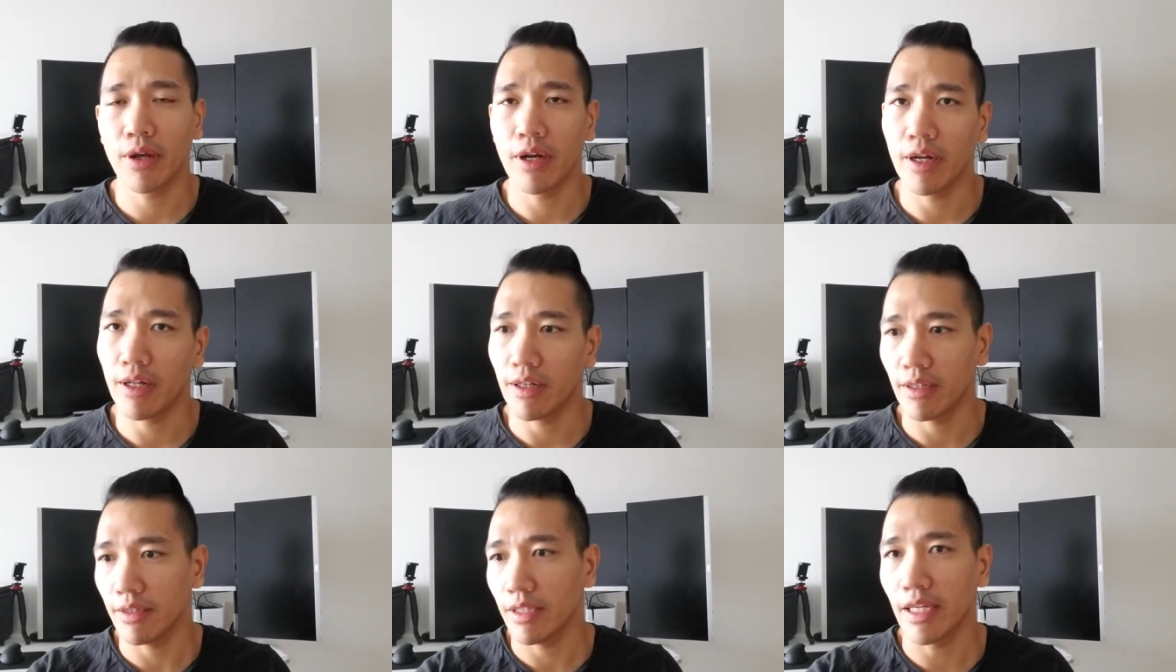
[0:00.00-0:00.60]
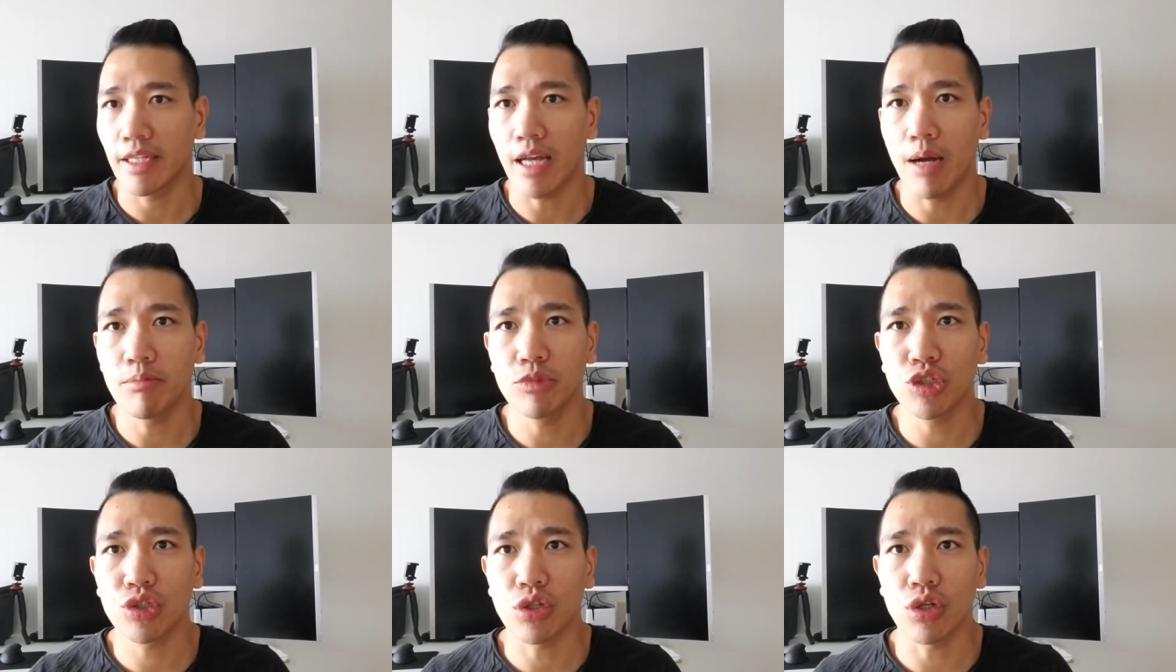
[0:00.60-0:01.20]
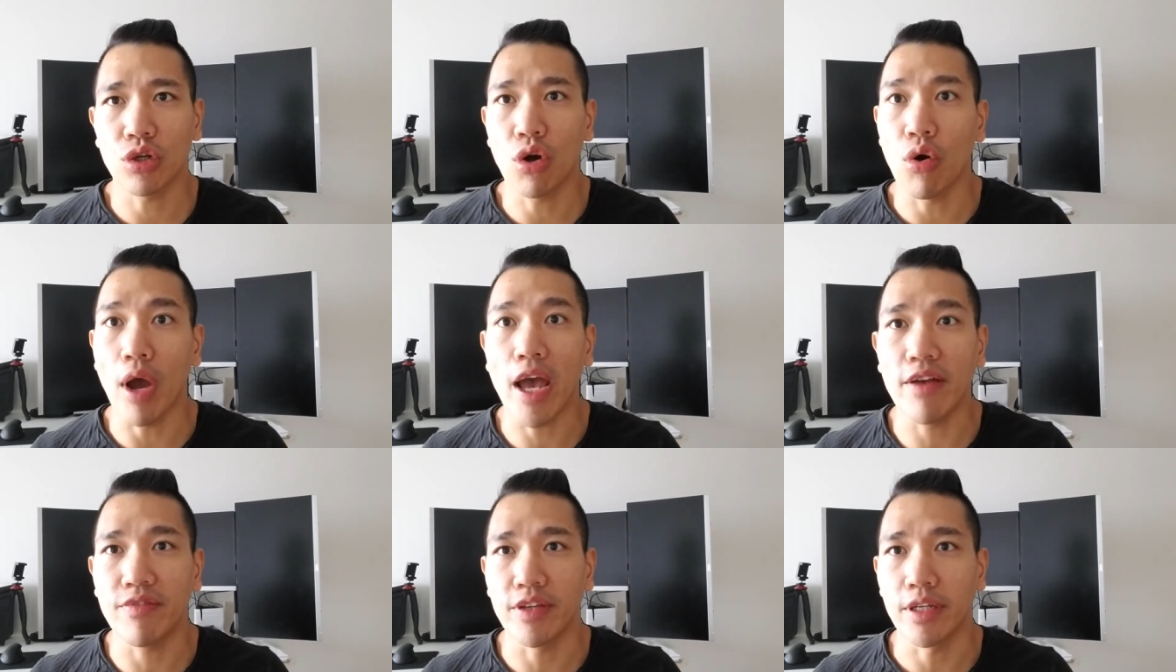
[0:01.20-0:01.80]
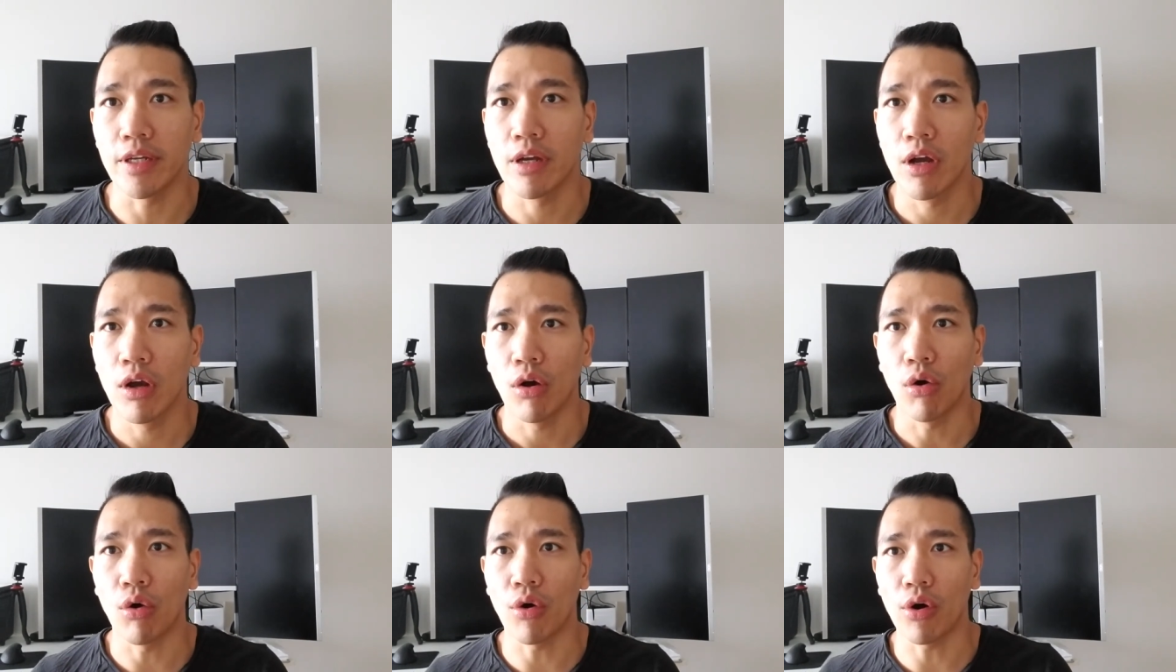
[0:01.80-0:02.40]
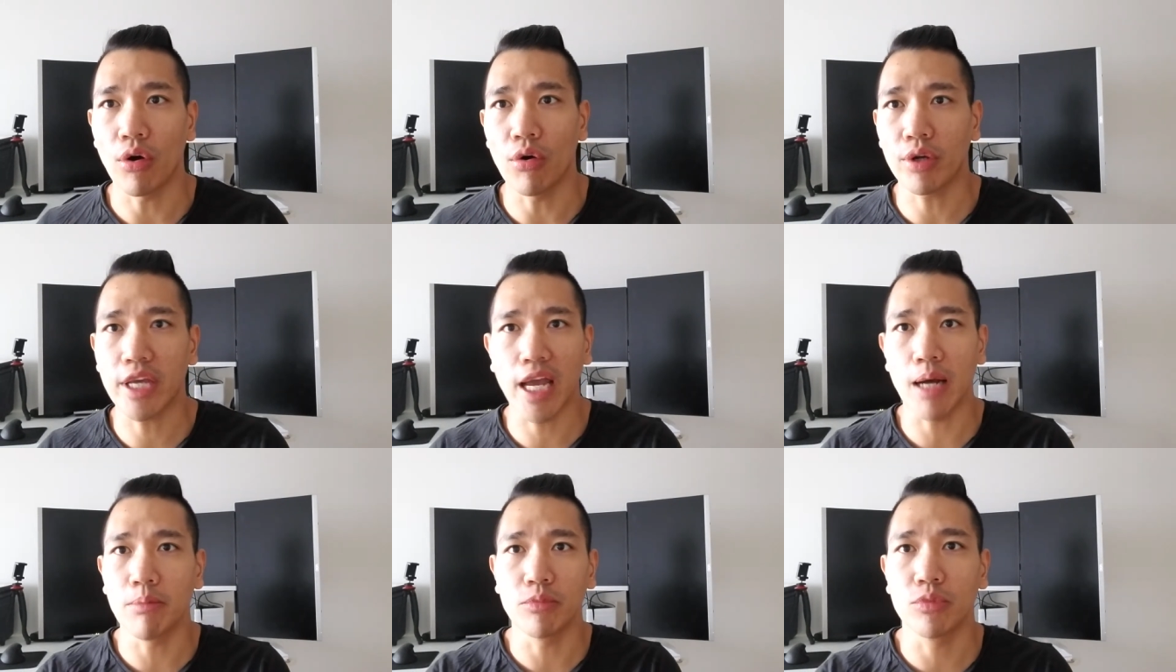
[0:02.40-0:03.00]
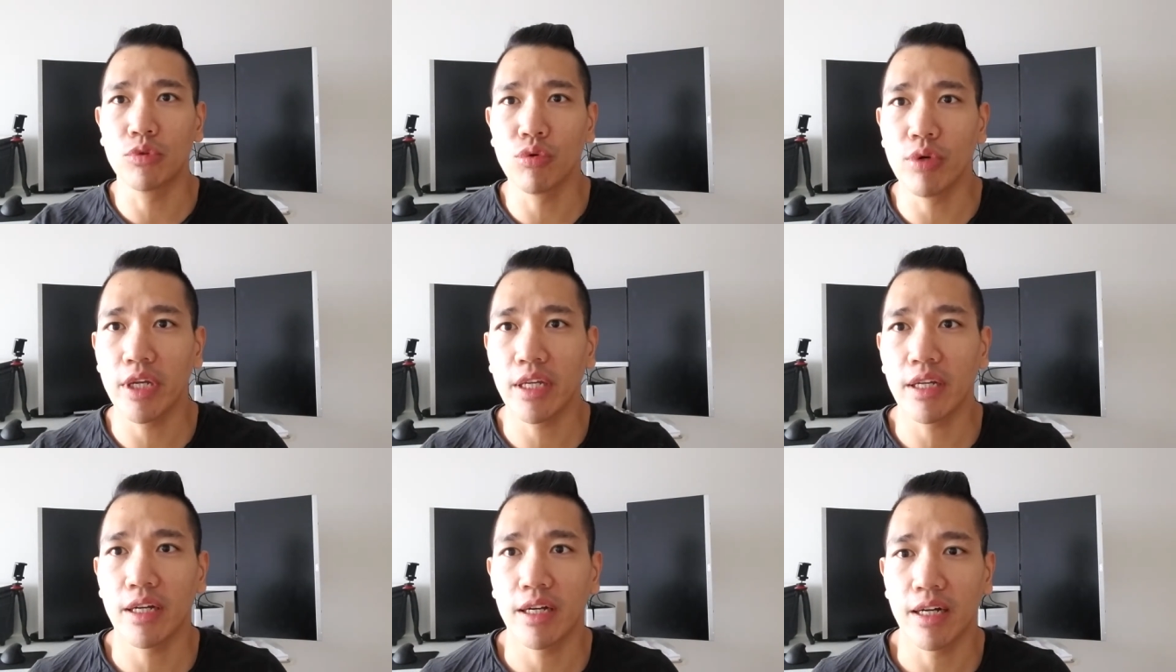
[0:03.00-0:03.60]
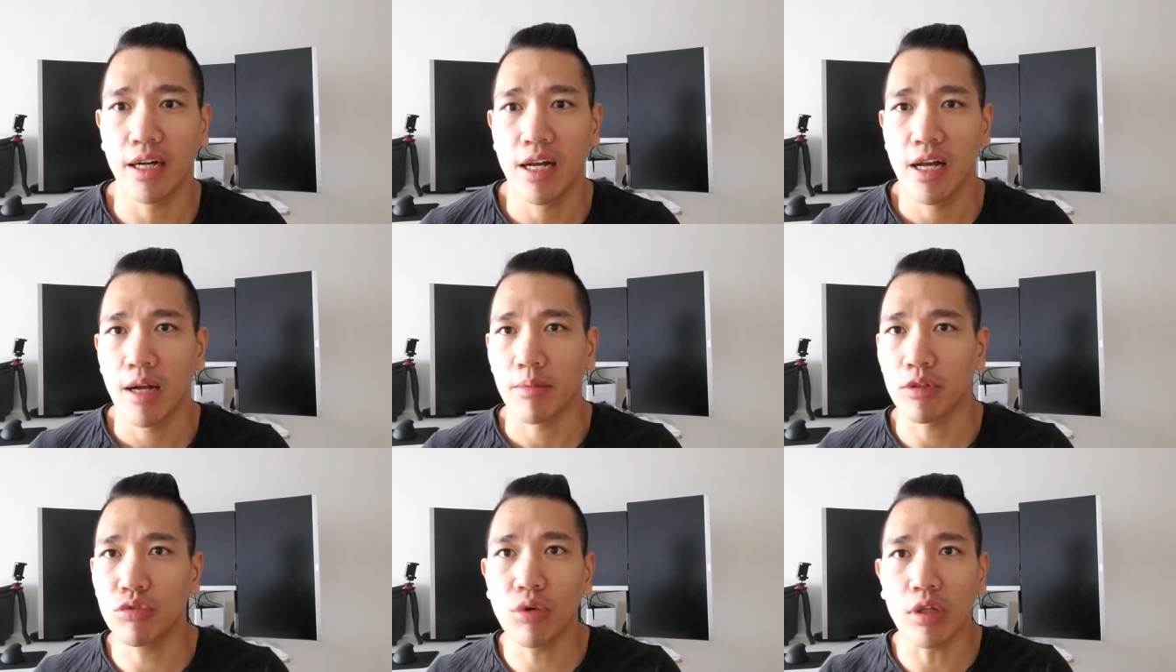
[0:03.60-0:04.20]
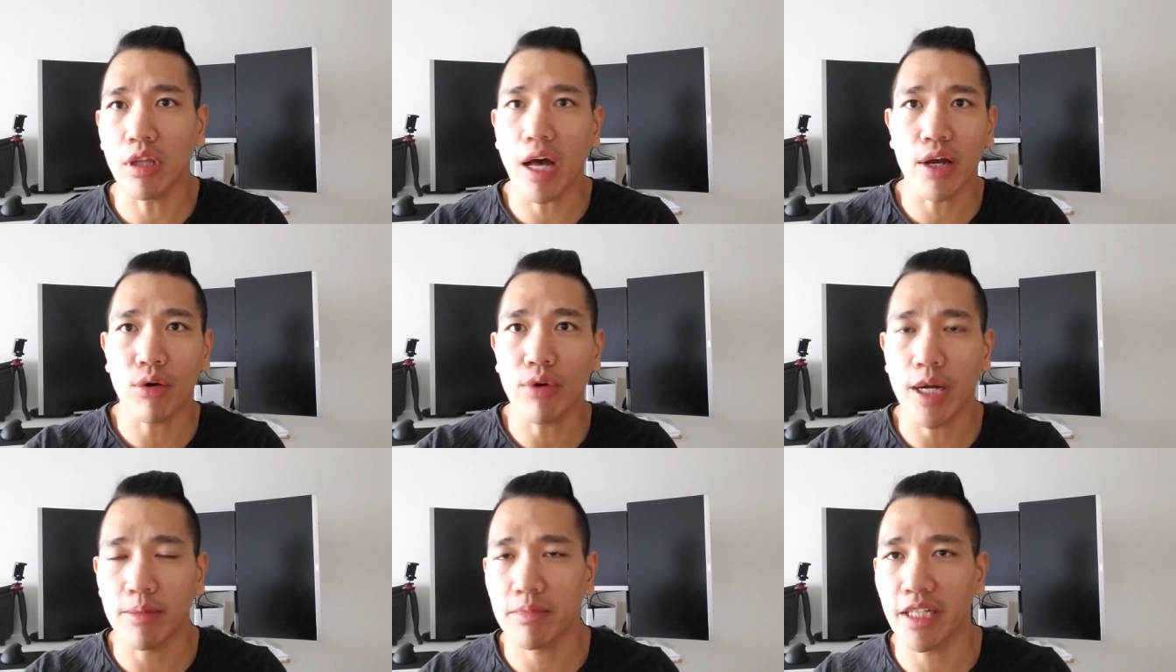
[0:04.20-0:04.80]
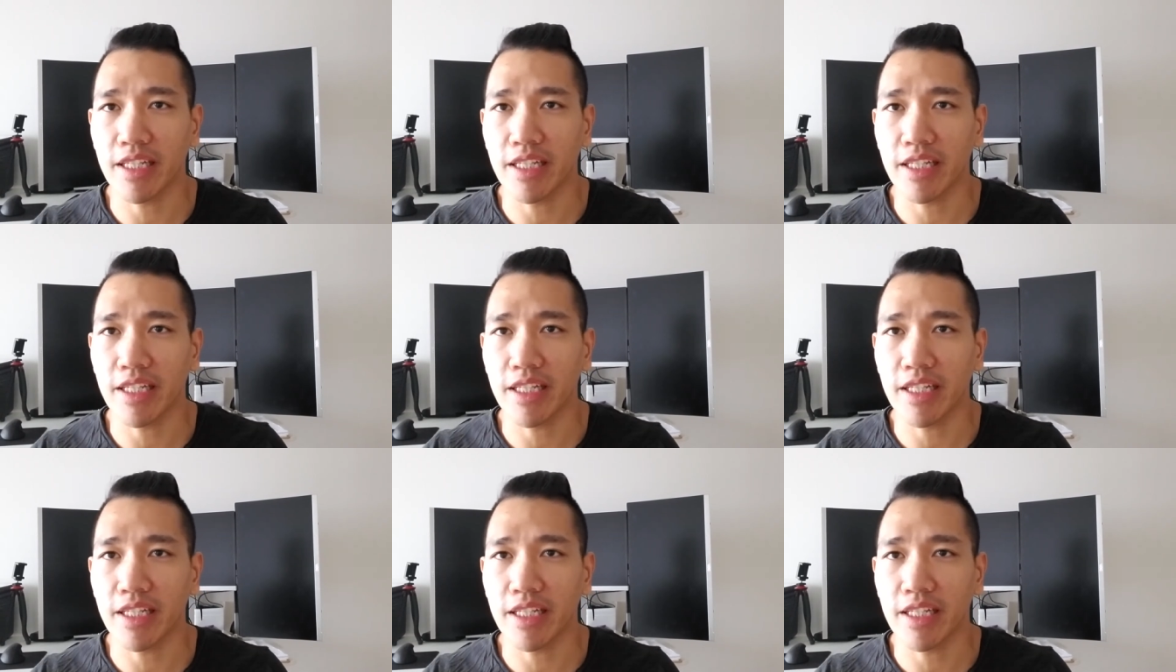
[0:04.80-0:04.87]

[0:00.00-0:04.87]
uh, like I'm just gonna go heavy or okay I'm doing uh, I'm gonna do a lot of rep.